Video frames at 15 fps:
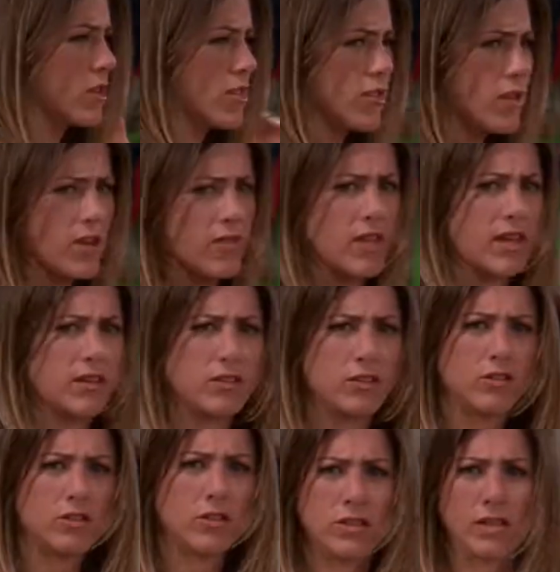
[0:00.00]
when you thought that
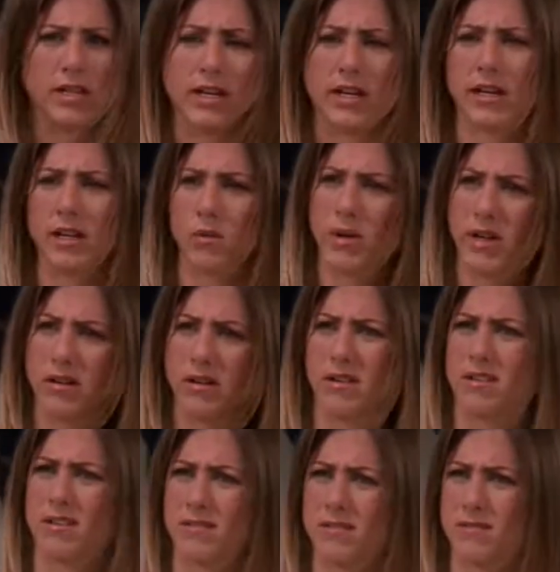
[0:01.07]
dude couldn't get any
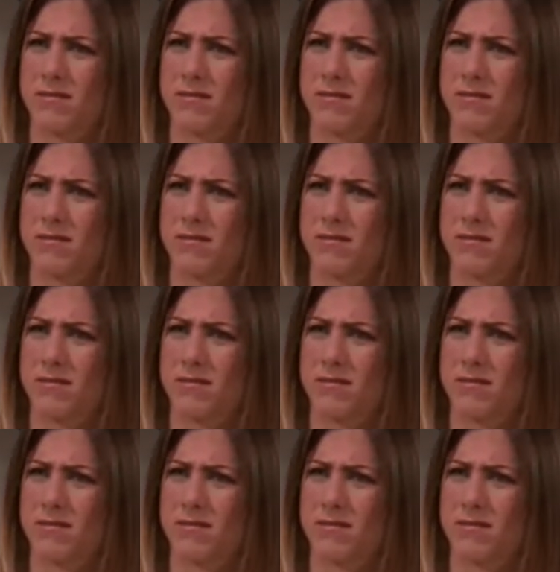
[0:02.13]
weirder.